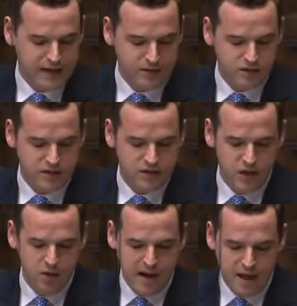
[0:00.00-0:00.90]
the Council is
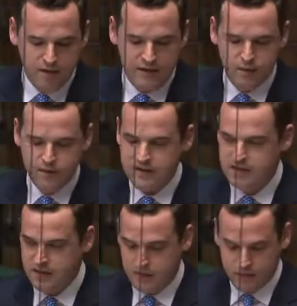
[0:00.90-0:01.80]
so heavily
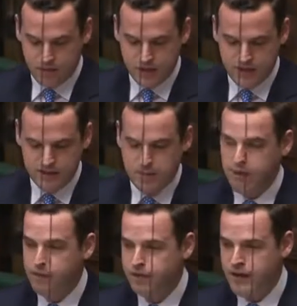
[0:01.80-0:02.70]
invested in a project,
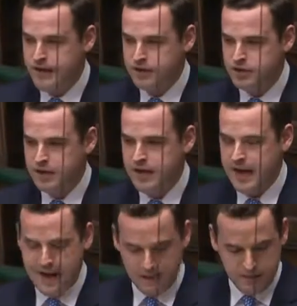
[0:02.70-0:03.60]
both financially
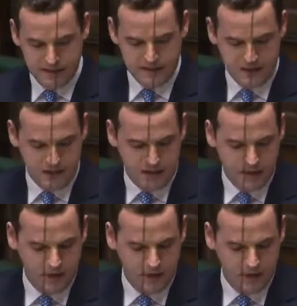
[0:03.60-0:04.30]
and politically?